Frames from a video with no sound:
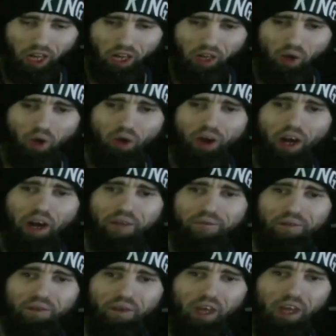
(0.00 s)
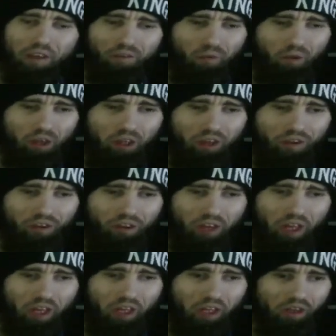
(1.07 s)
I know a lot of you guys want this
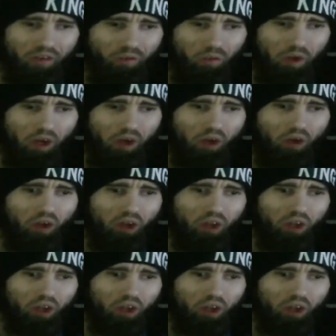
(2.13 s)
to end as well.